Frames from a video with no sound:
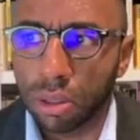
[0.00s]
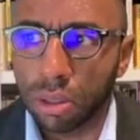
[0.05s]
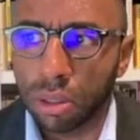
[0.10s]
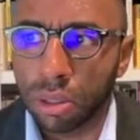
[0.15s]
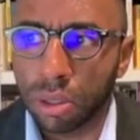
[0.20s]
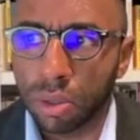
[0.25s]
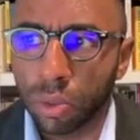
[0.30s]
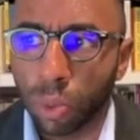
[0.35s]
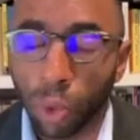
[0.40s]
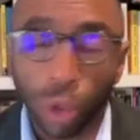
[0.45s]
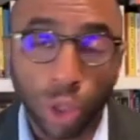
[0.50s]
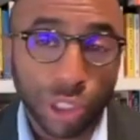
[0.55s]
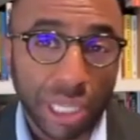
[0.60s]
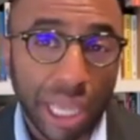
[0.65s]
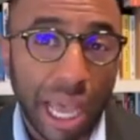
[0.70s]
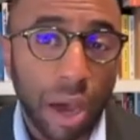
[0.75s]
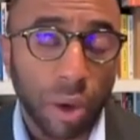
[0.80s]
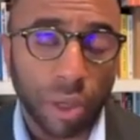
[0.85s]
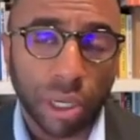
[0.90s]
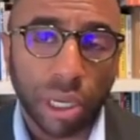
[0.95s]
the
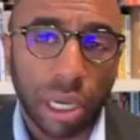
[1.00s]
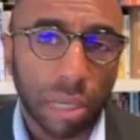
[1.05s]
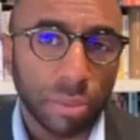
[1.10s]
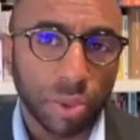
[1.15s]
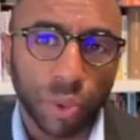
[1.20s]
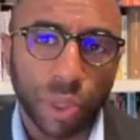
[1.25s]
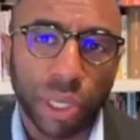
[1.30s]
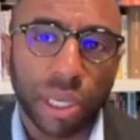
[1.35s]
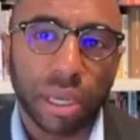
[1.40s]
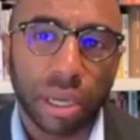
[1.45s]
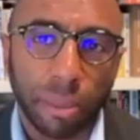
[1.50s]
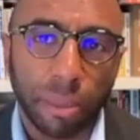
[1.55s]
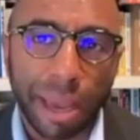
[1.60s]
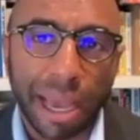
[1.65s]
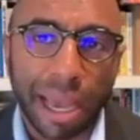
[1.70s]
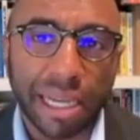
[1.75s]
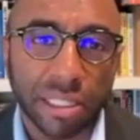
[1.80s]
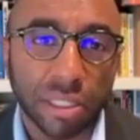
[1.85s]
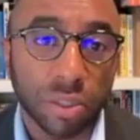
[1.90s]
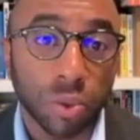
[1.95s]
worst outcomes we could
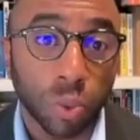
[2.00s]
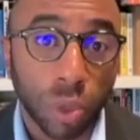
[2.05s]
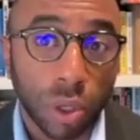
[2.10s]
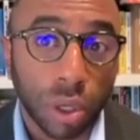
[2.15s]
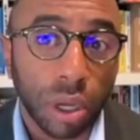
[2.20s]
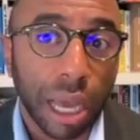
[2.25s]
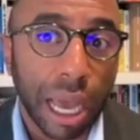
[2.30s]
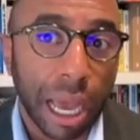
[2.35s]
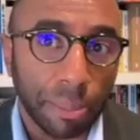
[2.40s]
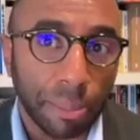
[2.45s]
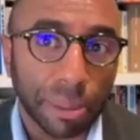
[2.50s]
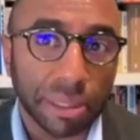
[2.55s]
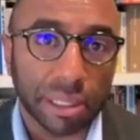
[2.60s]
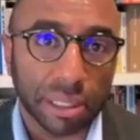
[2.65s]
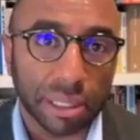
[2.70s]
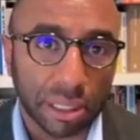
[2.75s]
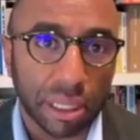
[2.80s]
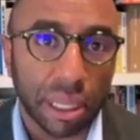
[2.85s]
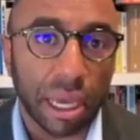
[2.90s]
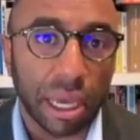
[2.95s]
imagine will happen
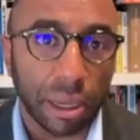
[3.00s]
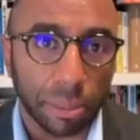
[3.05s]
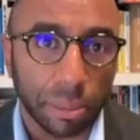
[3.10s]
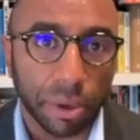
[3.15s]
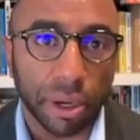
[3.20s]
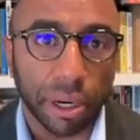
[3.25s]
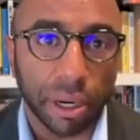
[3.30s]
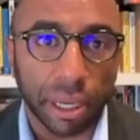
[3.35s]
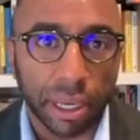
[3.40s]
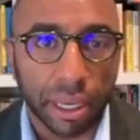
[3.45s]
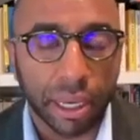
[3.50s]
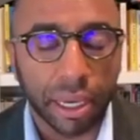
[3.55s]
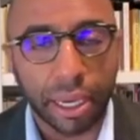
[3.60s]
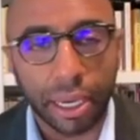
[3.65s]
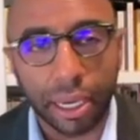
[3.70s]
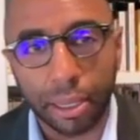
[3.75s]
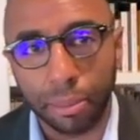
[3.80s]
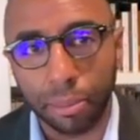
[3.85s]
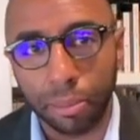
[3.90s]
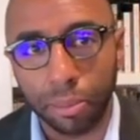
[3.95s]
to the library.
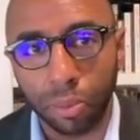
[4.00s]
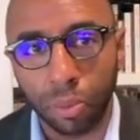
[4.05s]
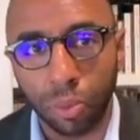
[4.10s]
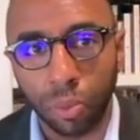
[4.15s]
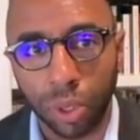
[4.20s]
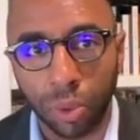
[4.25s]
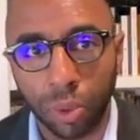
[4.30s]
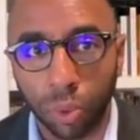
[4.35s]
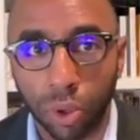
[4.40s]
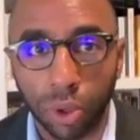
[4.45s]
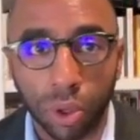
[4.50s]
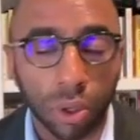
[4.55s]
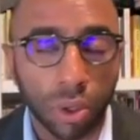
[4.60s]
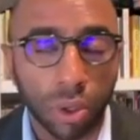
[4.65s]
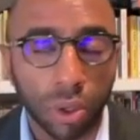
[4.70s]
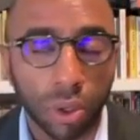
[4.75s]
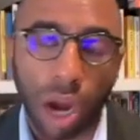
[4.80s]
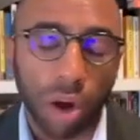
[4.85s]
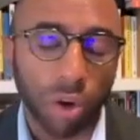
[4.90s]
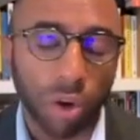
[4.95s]
Um, we
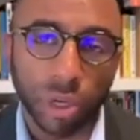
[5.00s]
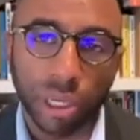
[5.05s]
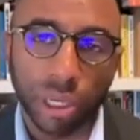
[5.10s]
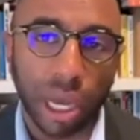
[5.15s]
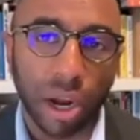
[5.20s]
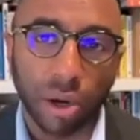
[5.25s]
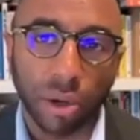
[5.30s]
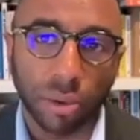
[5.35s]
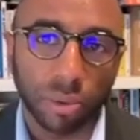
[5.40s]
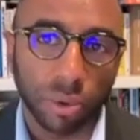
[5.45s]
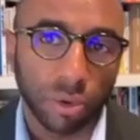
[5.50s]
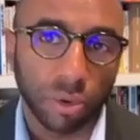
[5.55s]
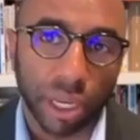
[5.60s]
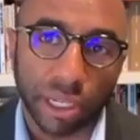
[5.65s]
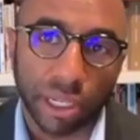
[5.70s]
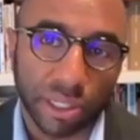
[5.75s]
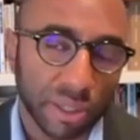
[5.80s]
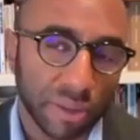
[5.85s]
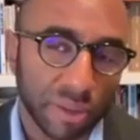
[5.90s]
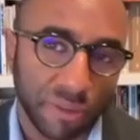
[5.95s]
will our our
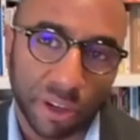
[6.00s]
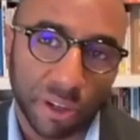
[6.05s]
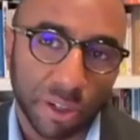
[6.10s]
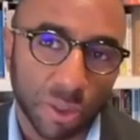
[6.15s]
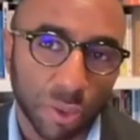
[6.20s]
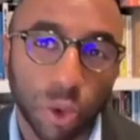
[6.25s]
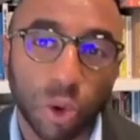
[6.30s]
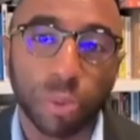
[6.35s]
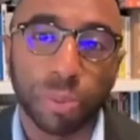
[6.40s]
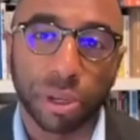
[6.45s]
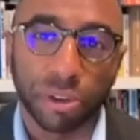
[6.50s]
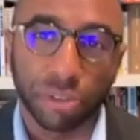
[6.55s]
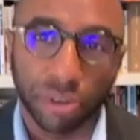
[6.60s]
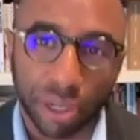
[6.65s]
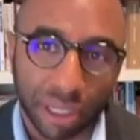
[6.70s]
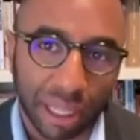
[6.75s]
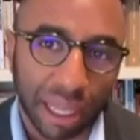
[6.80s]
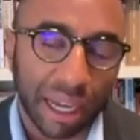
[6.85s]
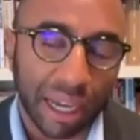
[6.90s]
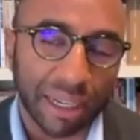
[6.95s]
greatest fears will be
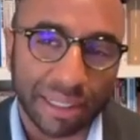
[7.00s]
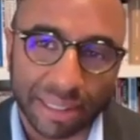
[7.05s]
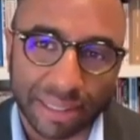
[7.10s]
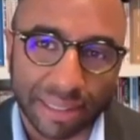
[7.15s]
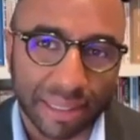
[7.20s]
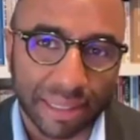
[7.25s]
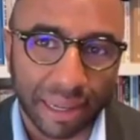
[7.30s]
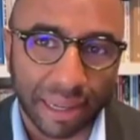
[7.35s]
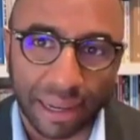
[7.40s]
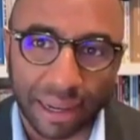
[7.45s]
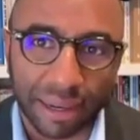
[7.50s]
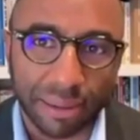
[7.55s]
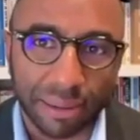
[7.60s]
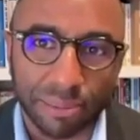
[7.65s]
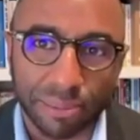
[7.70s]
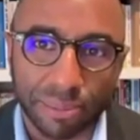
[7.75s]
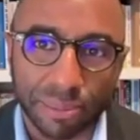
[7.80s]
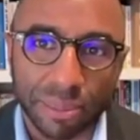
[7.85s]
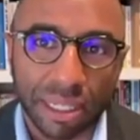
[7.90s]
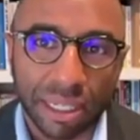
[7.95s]
realized.
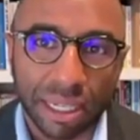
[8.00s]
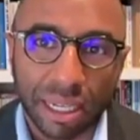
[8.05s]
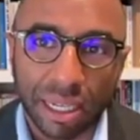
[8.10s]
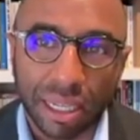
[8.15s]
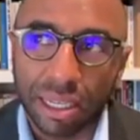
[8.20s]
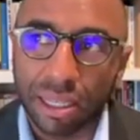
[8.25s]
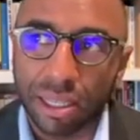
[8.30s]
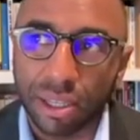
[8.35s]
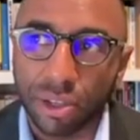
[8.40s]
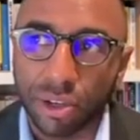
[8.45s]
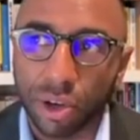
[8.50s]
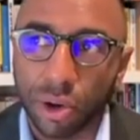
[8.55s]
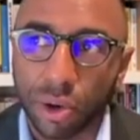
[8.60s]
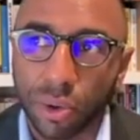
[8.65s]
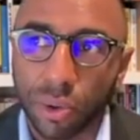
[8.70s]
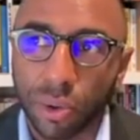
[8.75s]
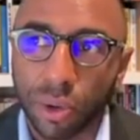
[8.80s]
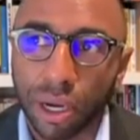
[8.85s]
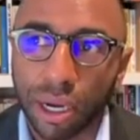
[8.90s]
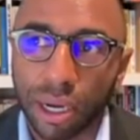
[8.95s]
Um, you
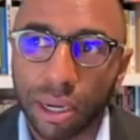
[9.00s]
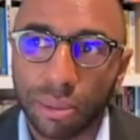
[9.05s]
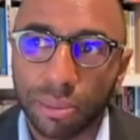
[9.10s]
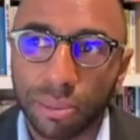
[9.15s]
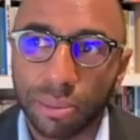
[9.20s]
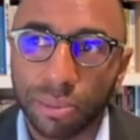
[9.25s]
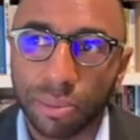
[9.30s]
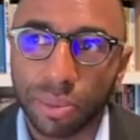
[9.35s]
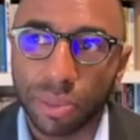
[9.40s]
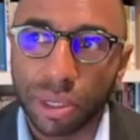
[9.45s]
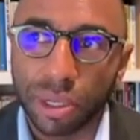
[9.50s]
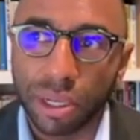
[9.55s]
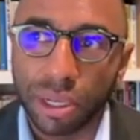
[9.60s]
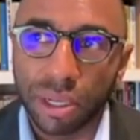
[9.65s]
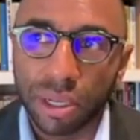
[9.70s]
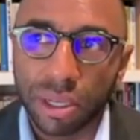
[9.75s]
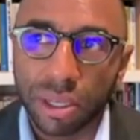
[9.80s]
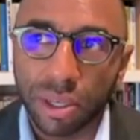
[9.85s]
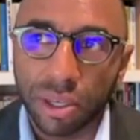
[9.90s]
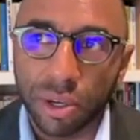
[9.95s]
know, um,
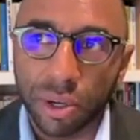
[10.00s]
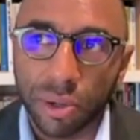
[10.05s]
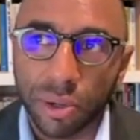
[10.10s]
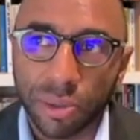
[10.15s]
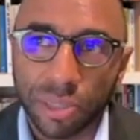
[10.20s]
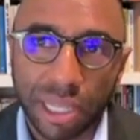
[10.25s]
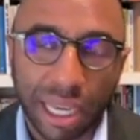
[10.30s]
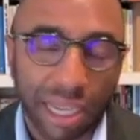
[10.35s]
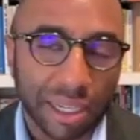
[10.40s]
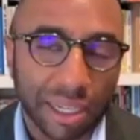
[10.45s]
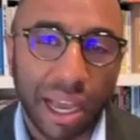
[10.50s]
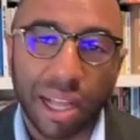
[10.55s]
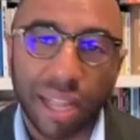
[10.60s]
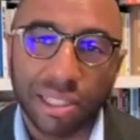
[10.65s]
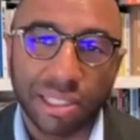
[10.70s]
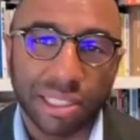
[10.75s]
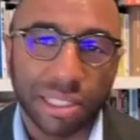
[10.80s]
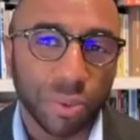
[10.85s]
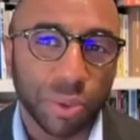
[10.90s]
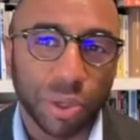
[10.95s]
you know,
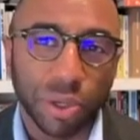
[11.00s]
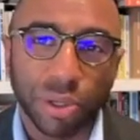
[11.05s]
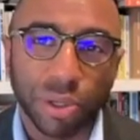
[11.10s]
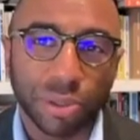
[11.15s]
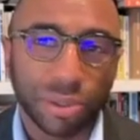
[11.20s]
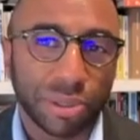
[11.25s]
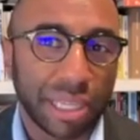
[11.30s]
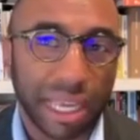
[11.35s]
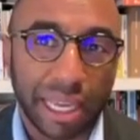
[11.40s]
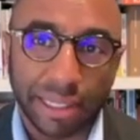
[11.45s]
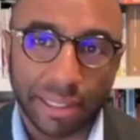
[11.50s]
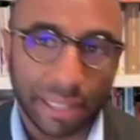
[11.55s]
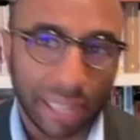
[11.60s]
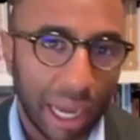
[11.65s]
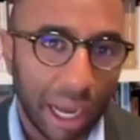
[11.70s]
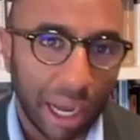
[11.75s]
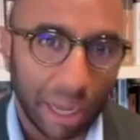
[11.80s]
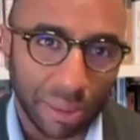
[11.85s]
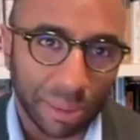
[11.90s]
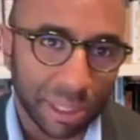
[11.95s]
technology will take
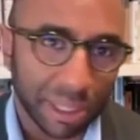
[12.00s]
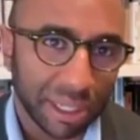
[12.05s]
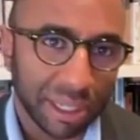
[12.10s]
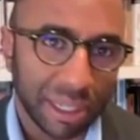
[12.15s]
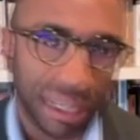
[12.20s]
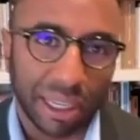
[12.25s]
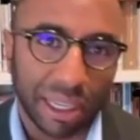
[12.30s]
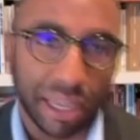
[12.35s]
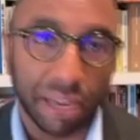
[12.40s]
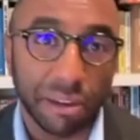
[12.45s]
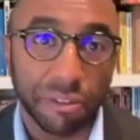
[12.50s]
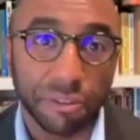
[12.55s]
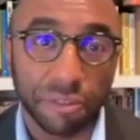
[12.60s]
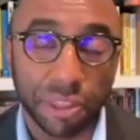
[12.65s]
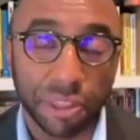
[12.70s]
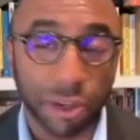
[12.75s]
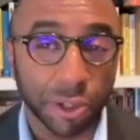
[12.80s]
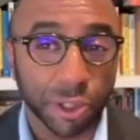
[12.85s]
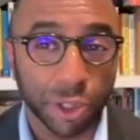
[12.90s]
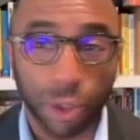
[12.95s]
jobs
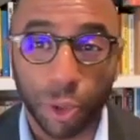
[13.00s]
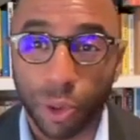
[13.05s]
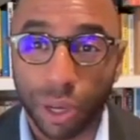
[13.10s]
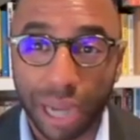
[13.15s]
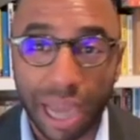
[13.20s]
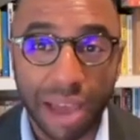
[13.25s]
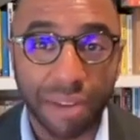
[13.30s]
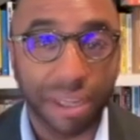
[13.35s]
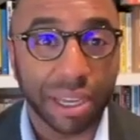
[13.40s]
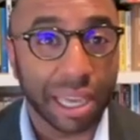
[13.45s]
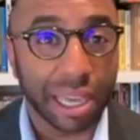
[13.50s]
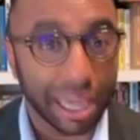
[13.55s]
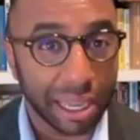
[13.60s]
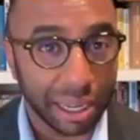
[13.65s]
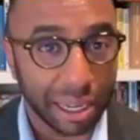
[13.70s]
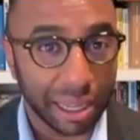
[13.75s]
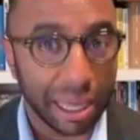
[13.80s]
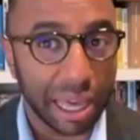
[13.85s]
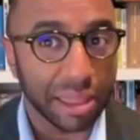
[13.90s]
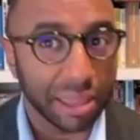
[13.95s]
if there's no one
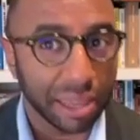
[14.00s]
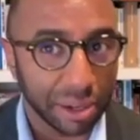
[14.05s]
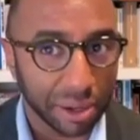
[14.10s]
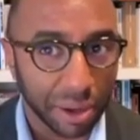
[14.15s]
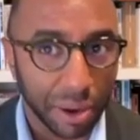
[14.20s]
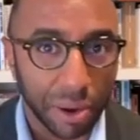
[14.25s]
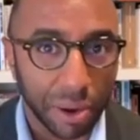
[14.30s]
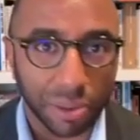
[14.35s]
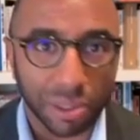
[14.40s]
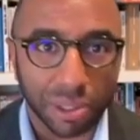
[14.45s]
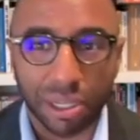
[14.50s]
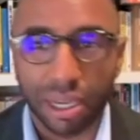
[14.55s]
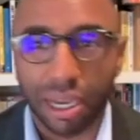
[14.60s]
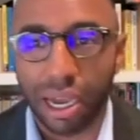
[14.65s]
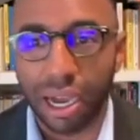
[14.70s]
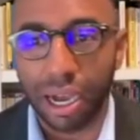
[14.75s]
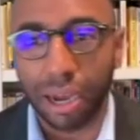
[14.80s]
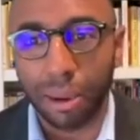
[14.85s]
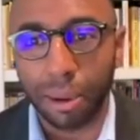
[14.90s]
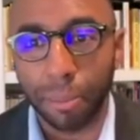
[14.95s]
advocating that they don't.
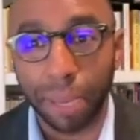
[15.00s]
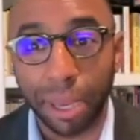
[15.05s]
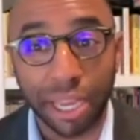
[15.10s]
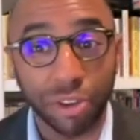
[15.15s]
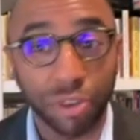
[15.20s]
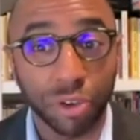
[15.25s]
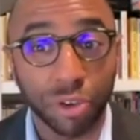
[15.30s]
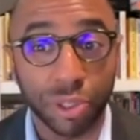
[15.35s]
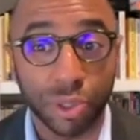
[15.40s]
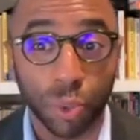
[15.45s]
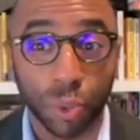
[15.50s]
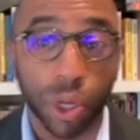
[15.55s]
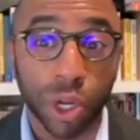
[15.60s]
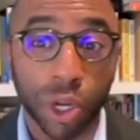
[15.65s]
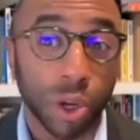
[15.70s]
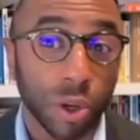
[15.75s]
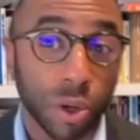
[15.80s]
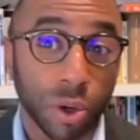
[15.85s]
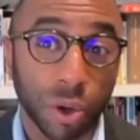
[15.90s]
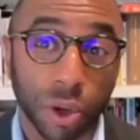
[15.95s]
Um, patrons
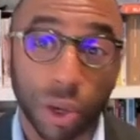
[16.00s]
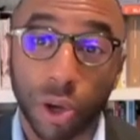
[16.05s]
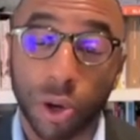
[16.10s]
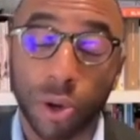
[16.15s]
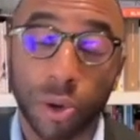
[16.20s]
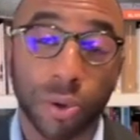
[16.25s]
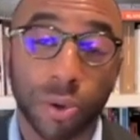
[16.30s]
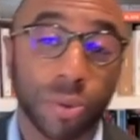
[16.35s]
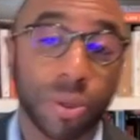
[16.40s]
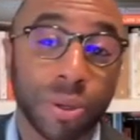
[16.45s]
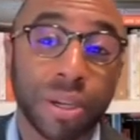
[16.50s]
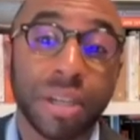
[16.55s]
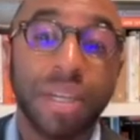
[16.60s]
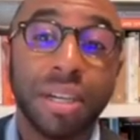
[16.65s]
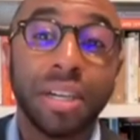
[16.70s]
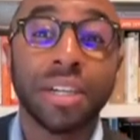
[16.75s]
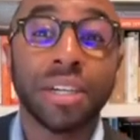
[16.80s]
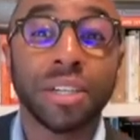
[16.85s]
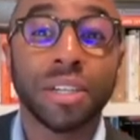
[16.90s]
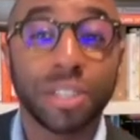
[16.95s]
will go
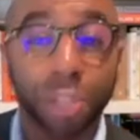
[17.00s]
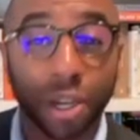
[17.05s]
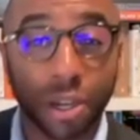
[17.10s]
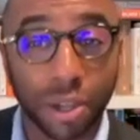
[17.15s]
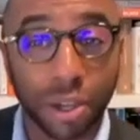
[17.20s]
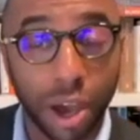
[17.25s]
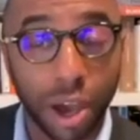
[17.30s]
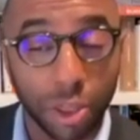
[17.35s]
to